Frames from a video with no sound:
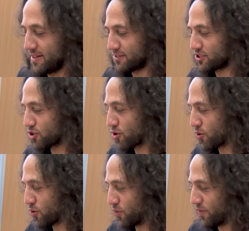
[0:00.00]

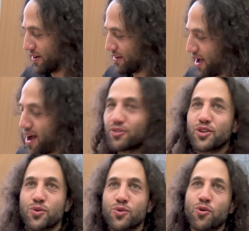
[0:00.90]
So how do
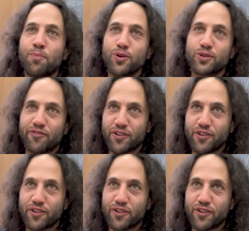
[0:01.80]
you compute the